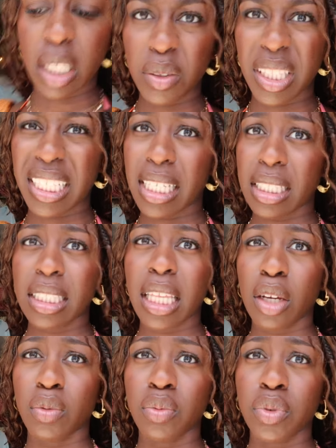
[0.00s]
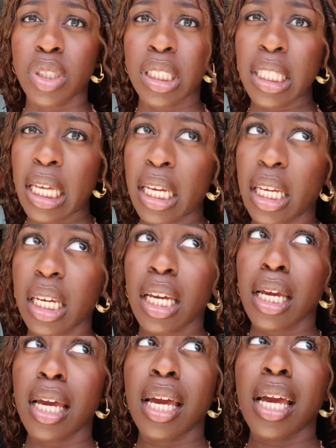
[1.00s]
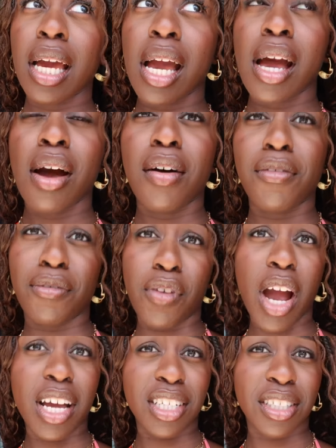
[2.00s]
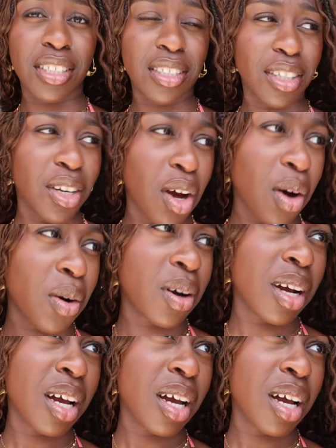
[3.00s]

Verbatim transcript: They, they tasted like really like fresh, you know?